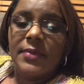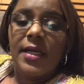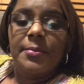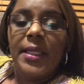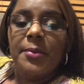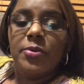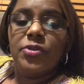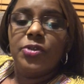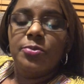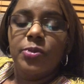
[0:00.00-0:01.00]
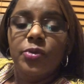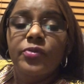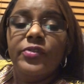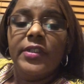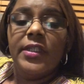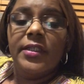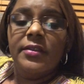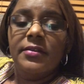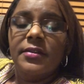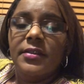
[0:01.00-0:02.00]
I'm able to move
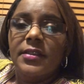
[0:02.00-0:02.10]
again.